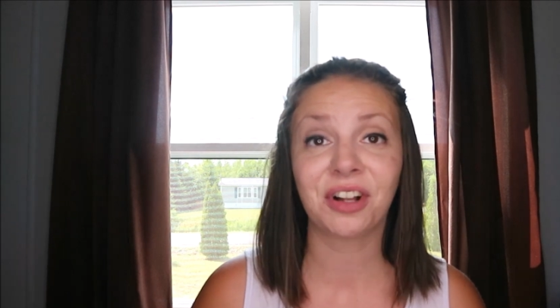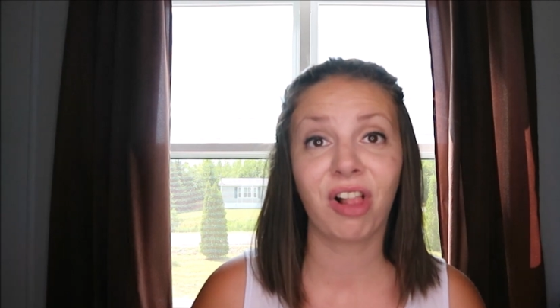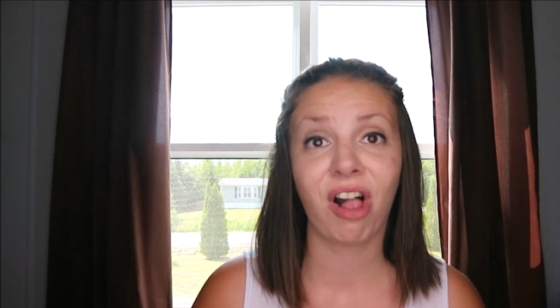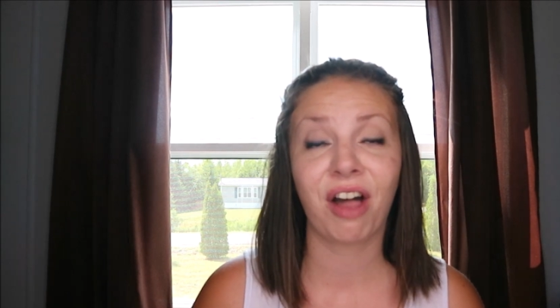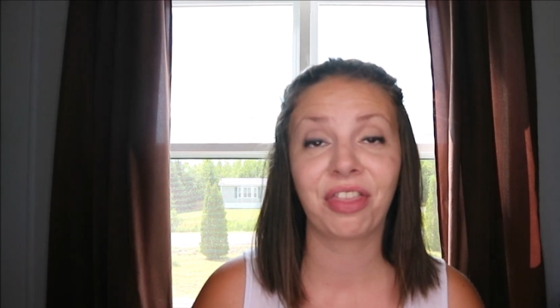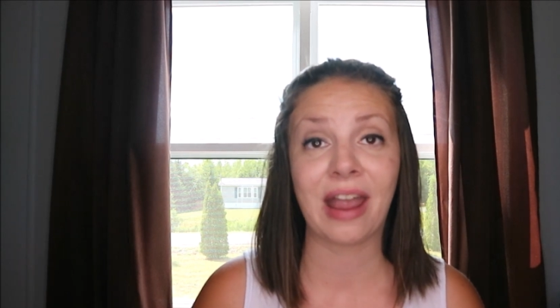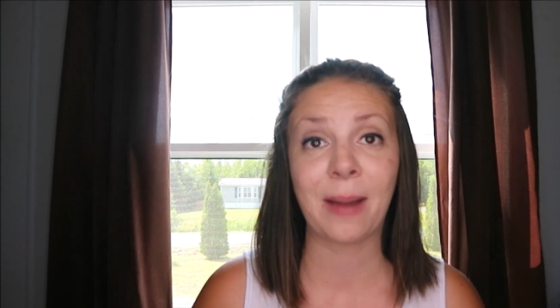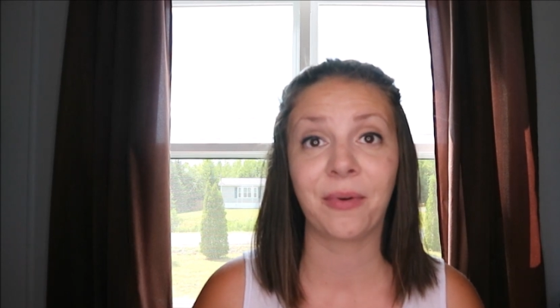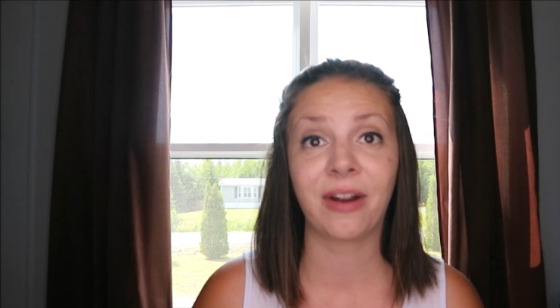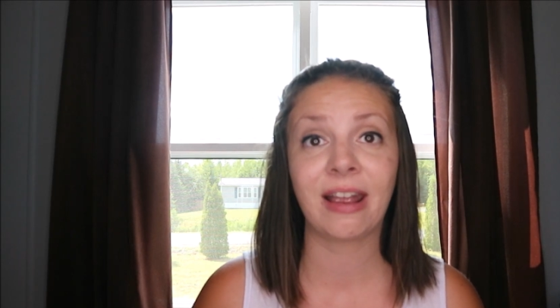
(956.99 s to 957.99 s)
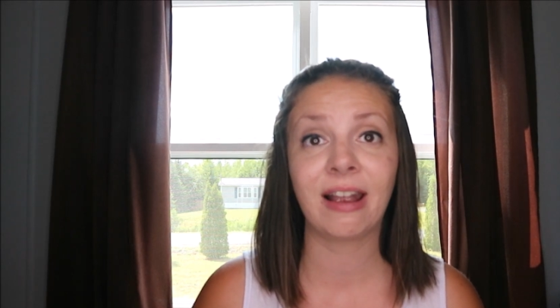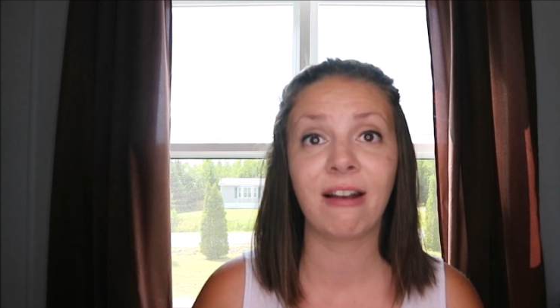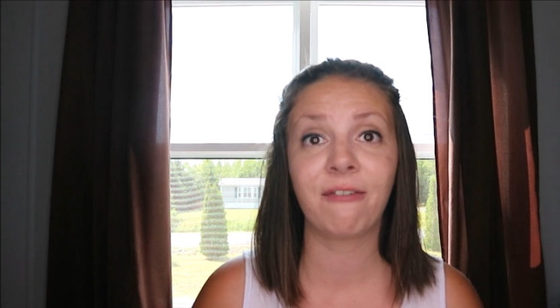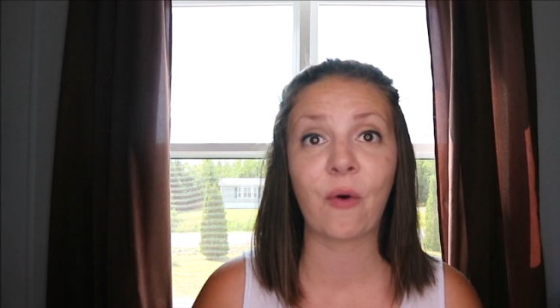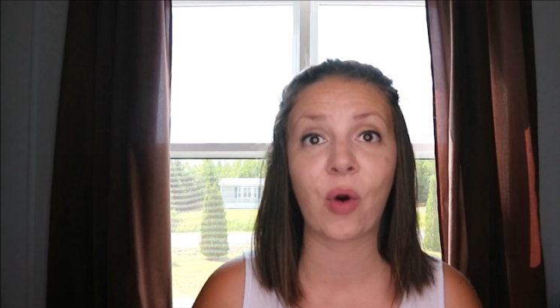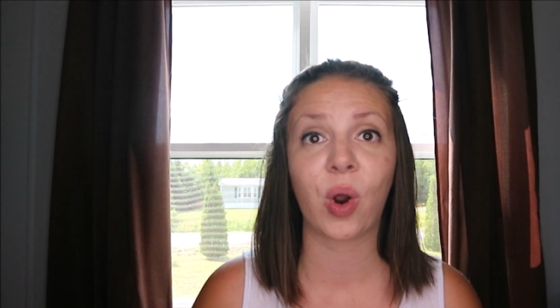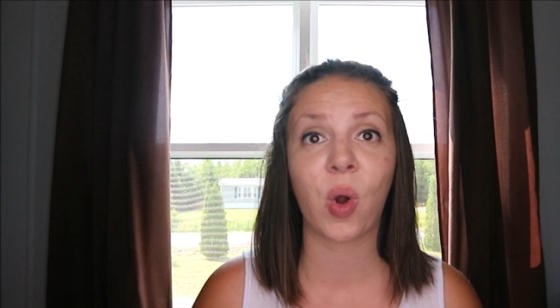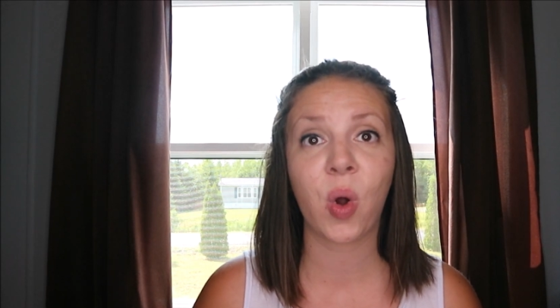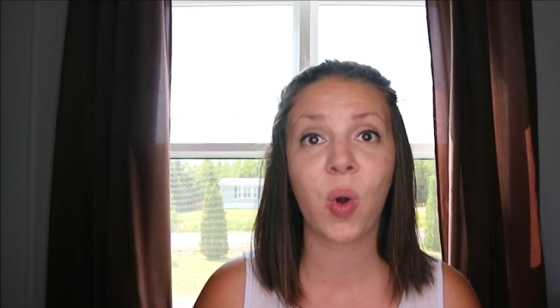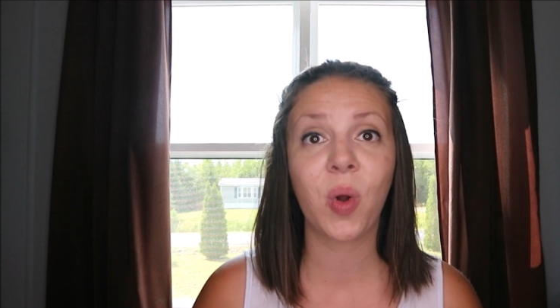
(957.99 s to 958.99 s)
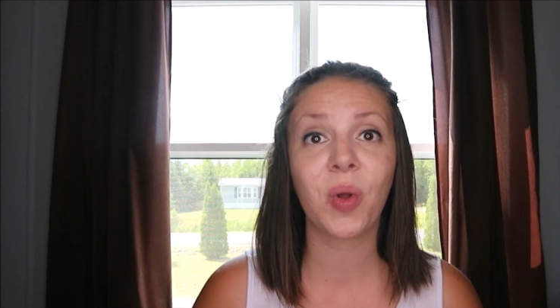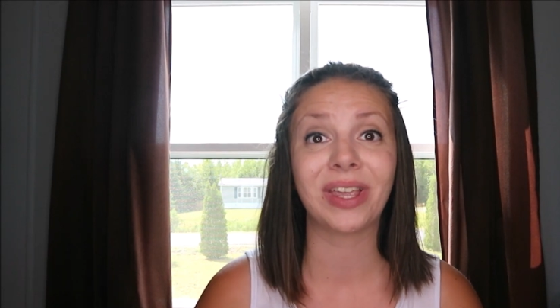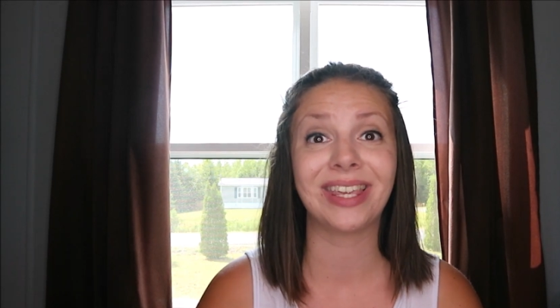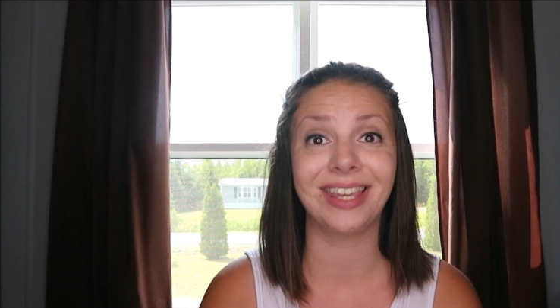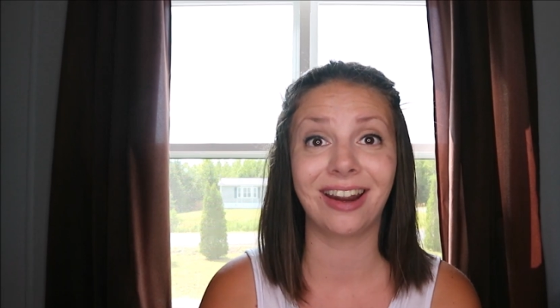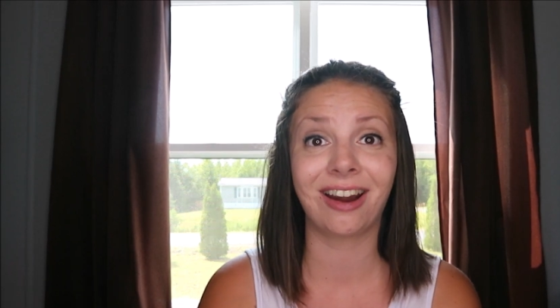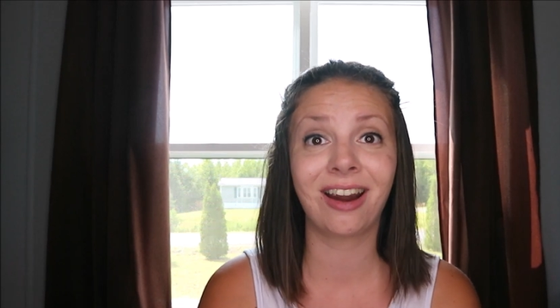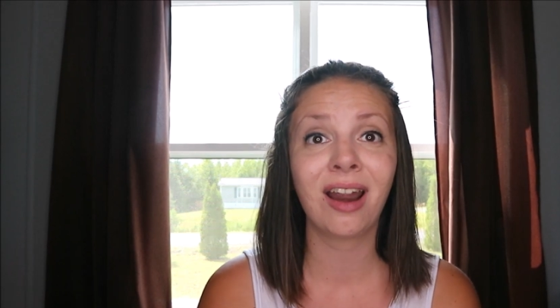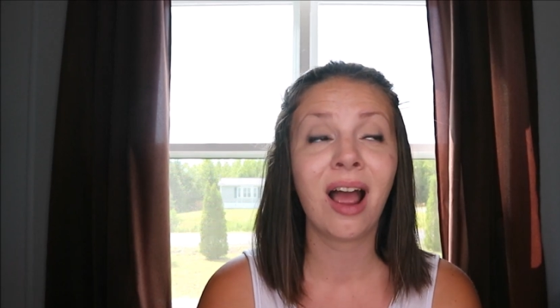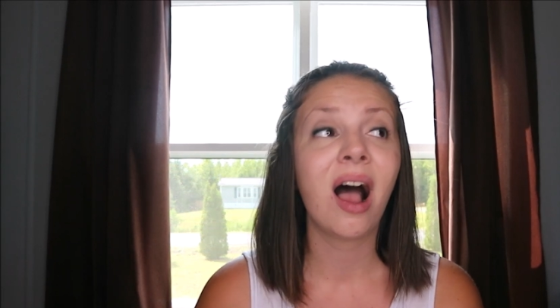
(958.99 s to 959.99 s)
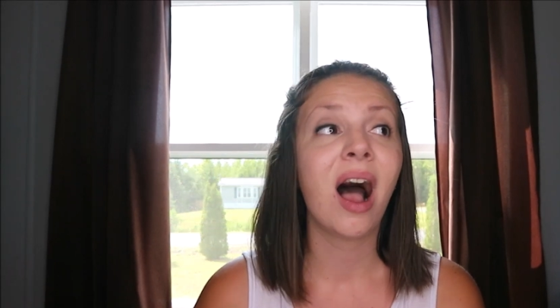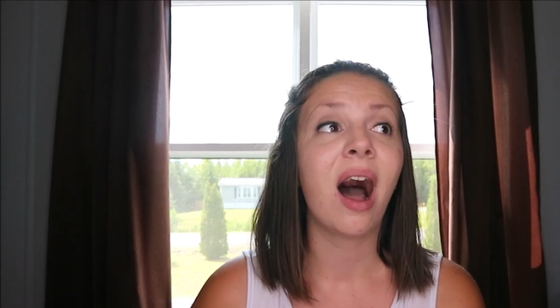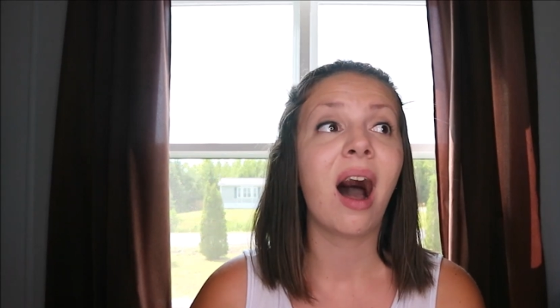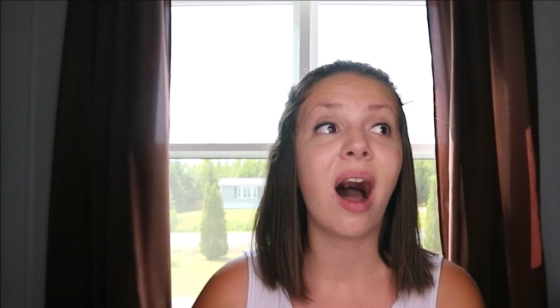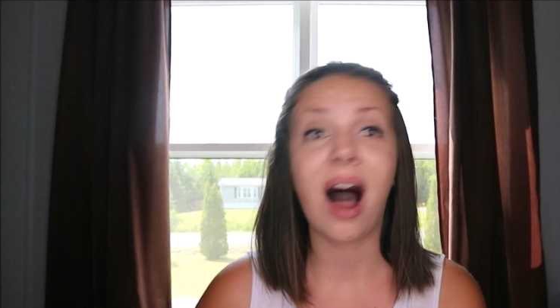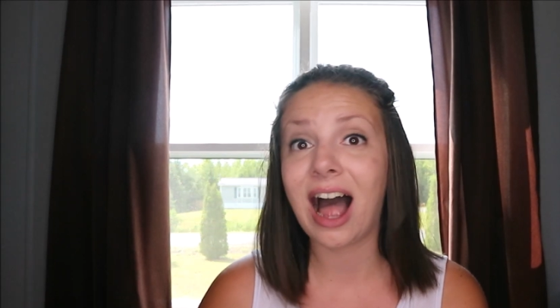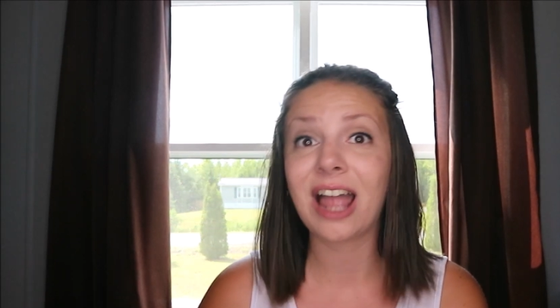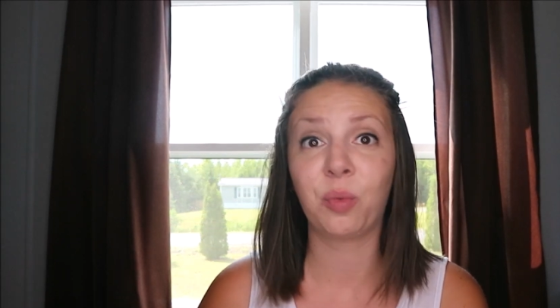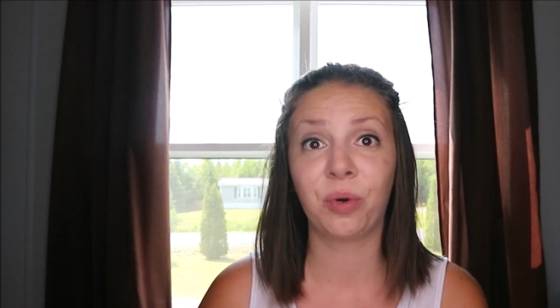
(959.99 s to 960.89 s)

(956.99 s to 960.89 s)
cloth diapering for a whole year, I